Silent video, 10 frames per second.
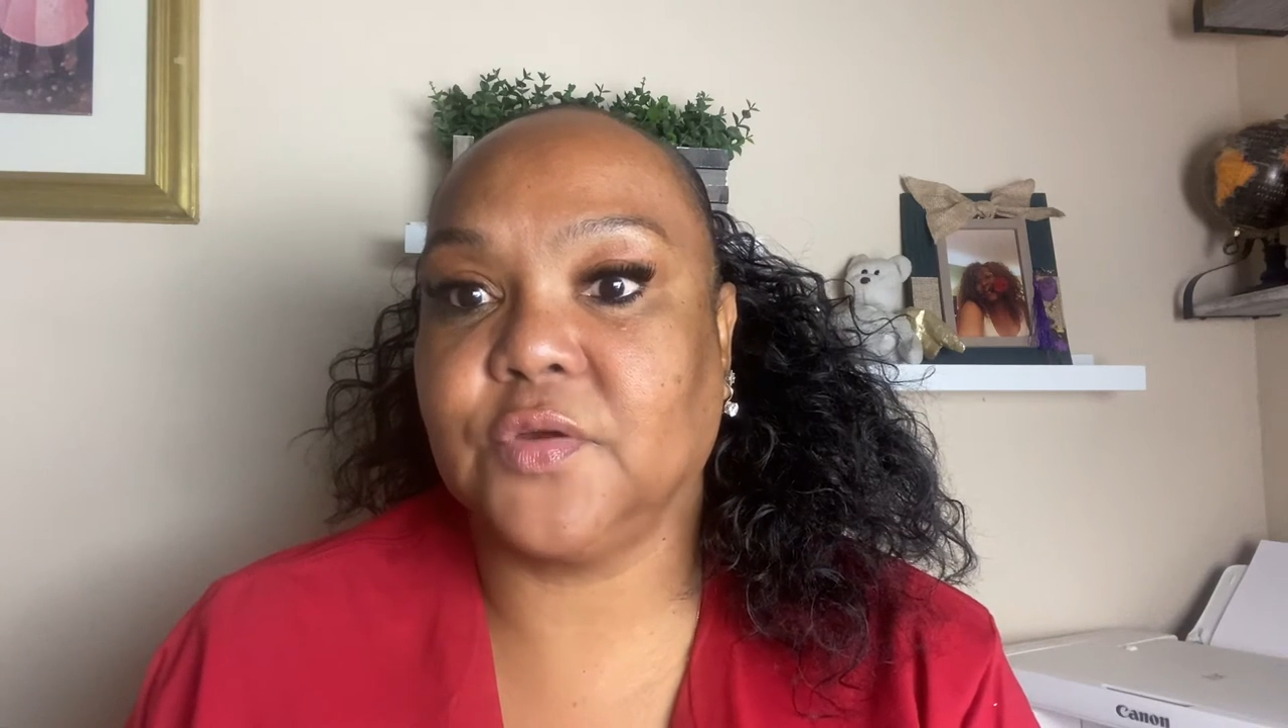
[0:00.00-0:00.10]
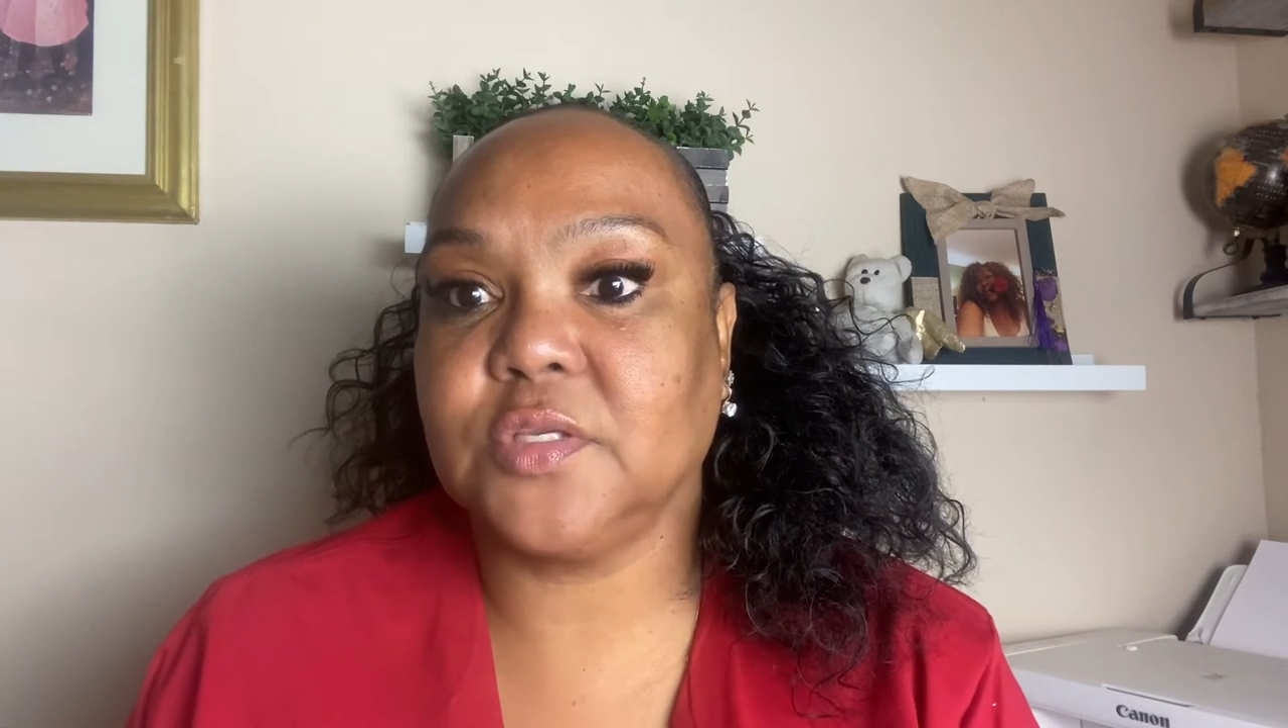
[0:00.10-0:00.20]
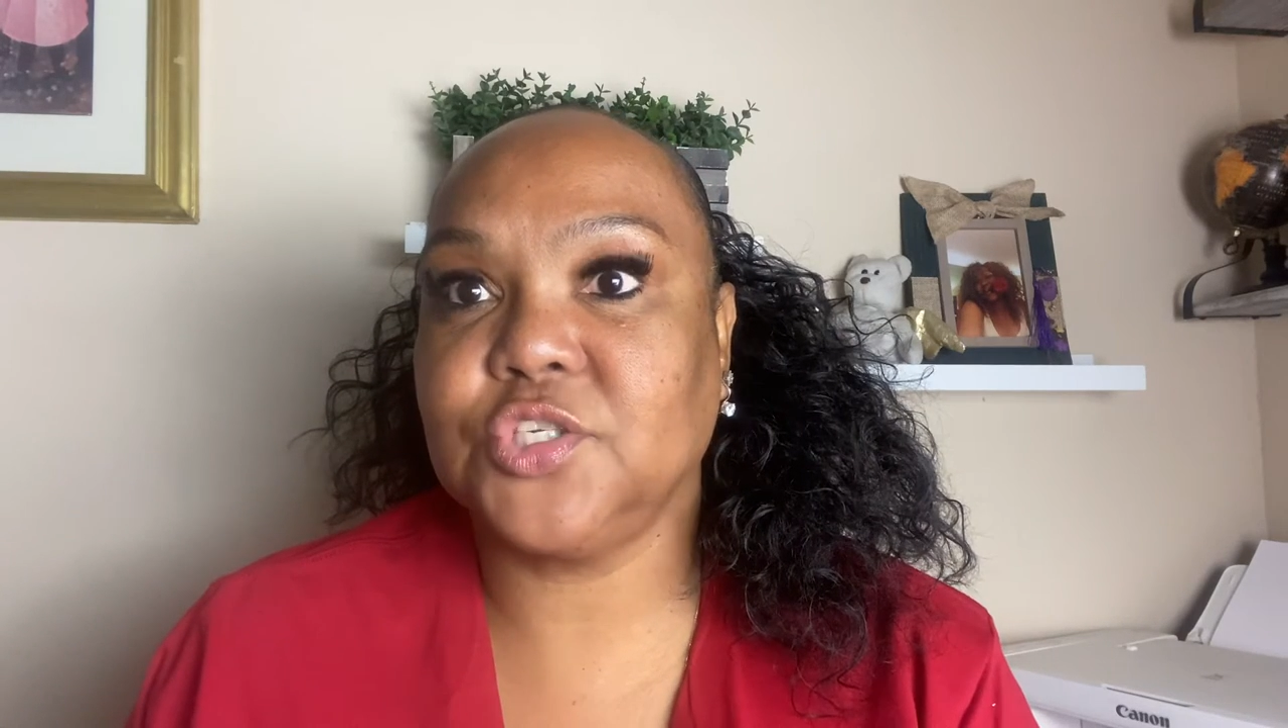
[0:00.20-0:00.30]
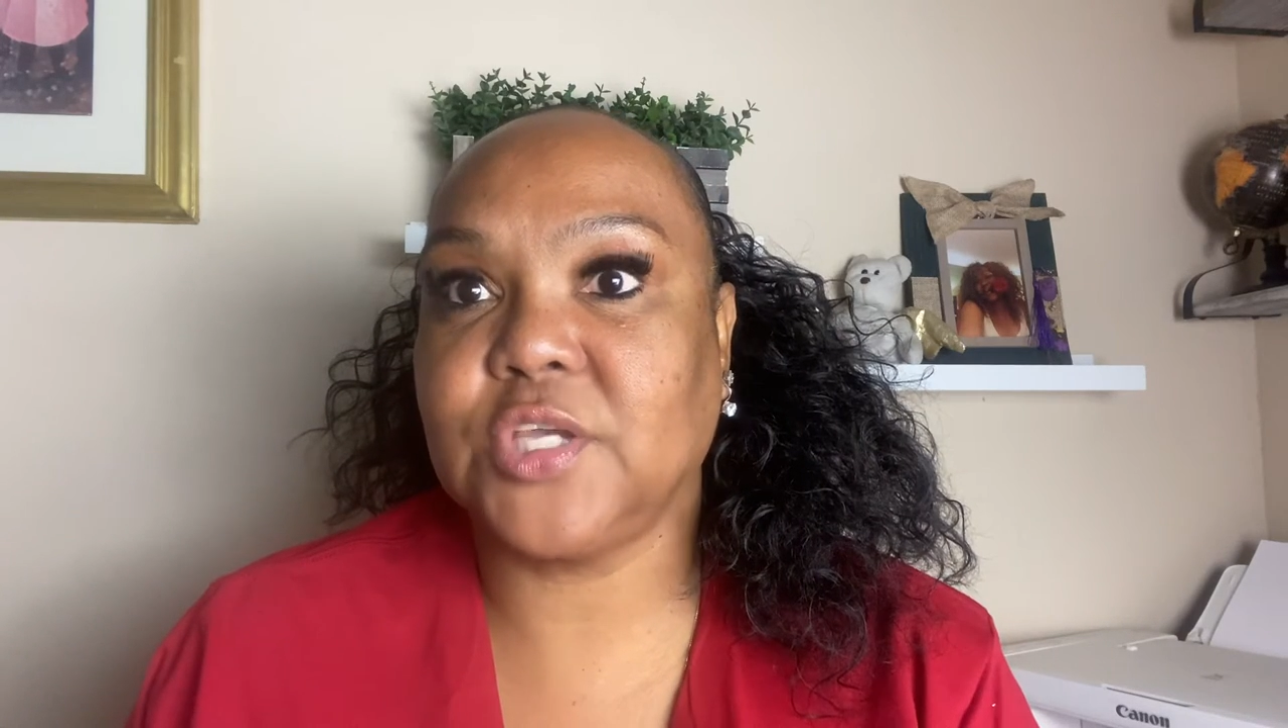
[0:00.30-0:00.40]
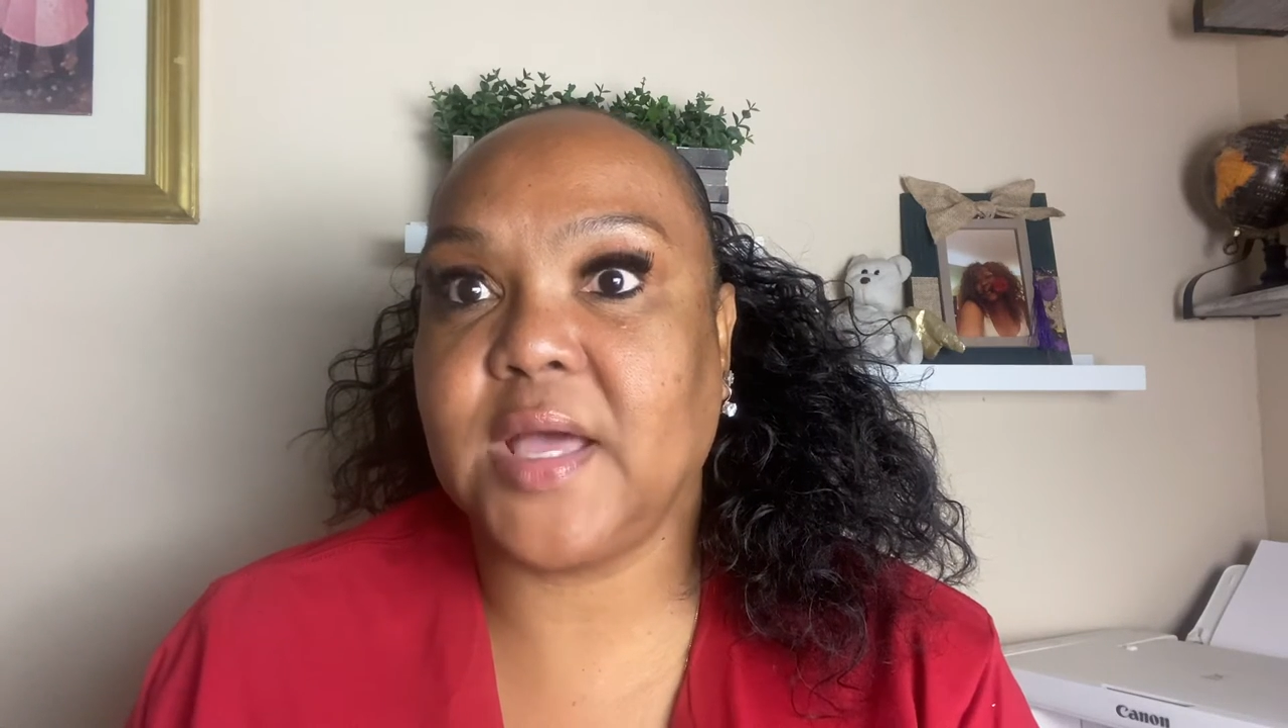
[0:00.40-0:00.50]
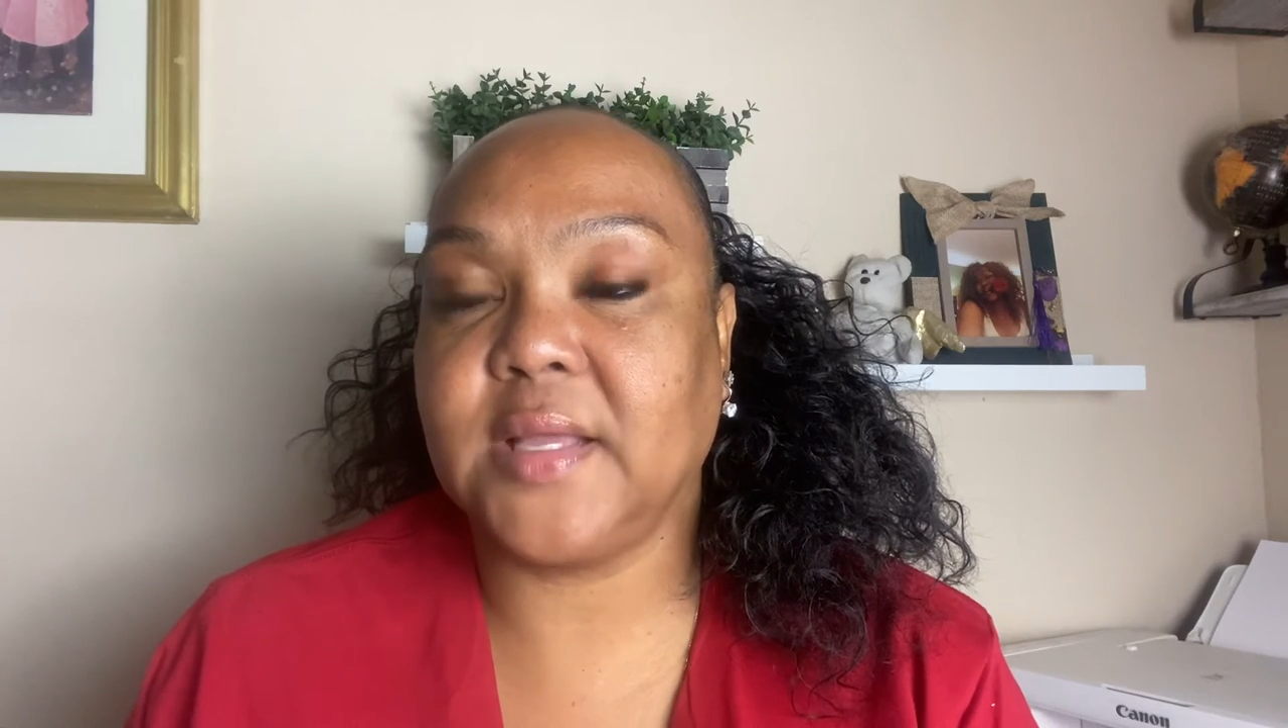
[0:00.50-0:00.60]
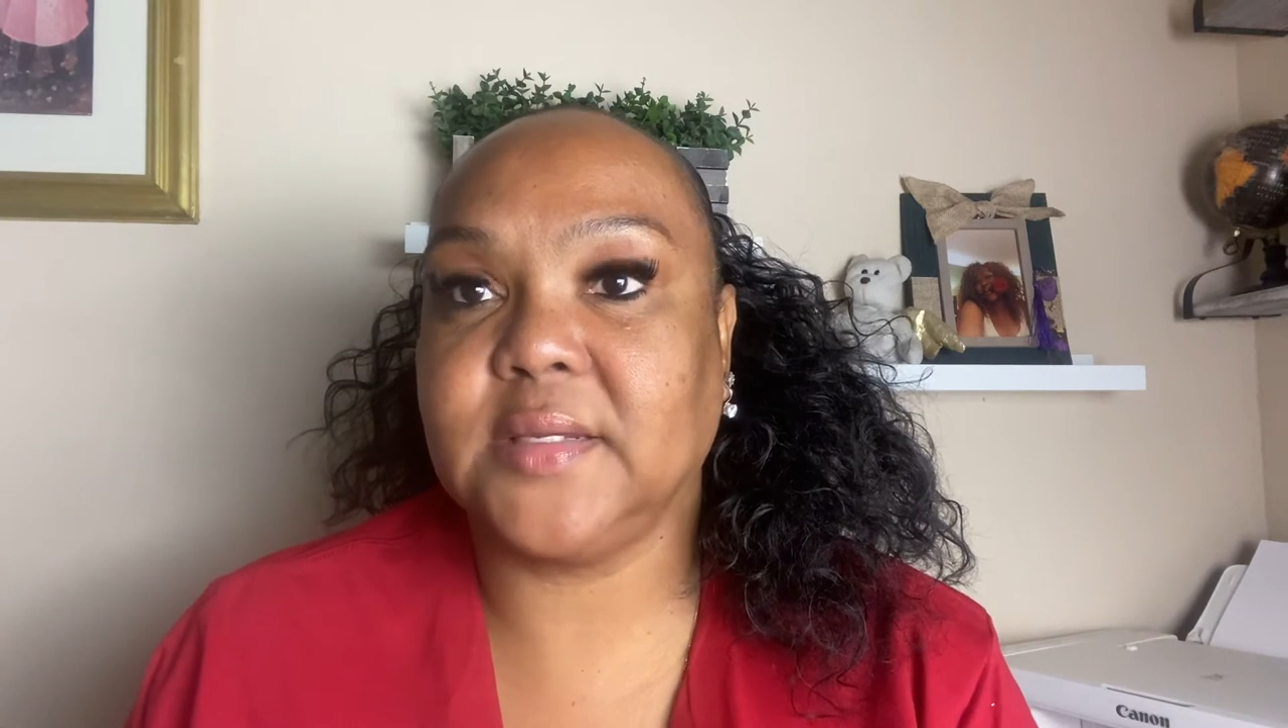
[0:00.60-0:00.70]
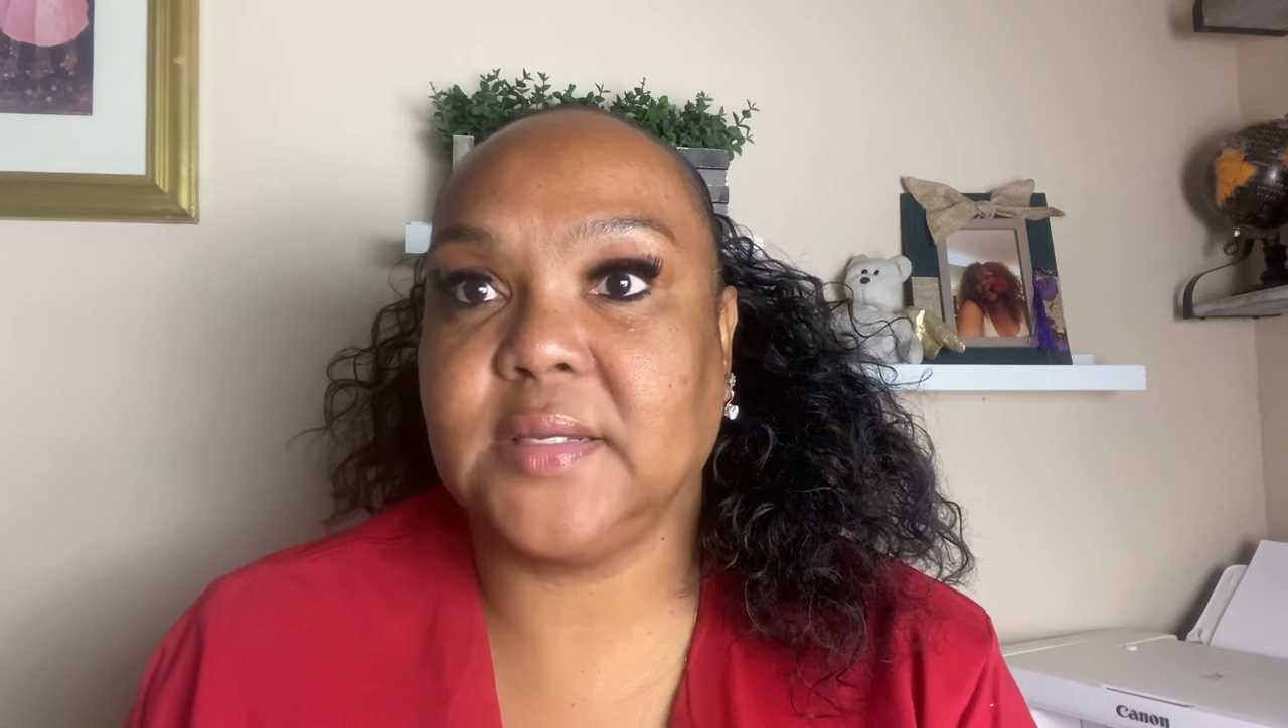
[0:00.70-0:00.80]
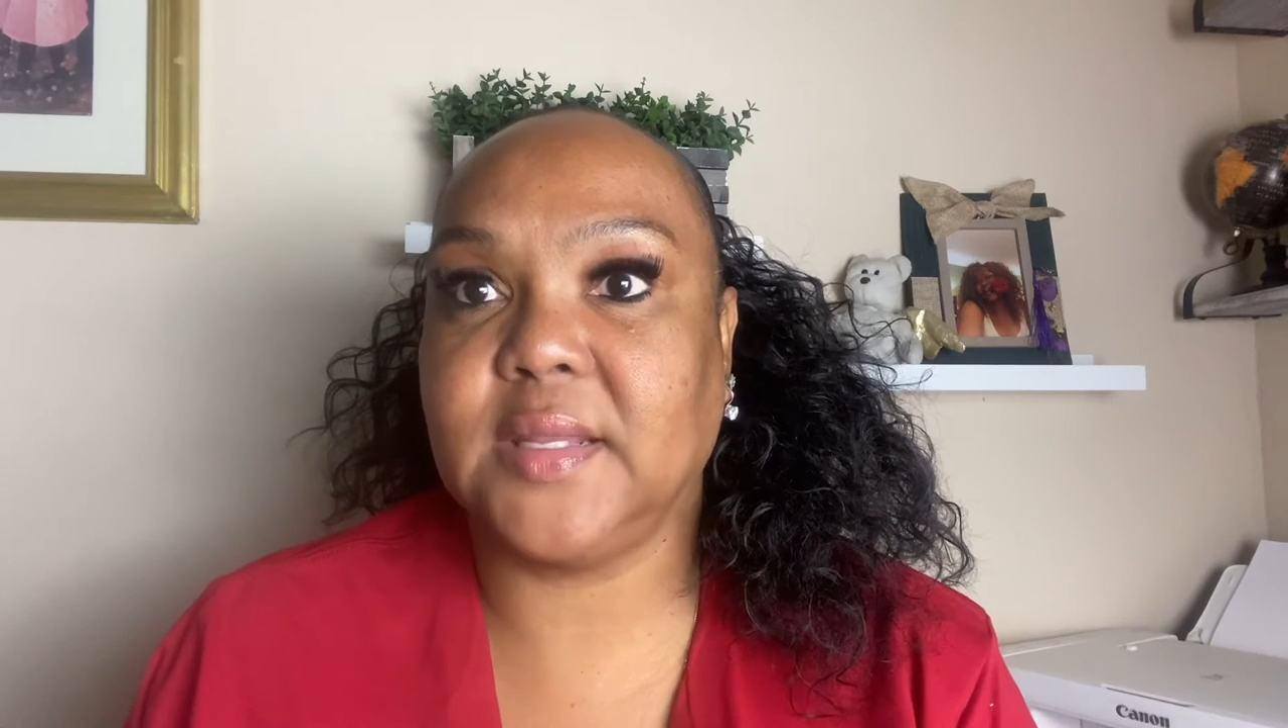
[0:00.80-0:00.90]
the shot,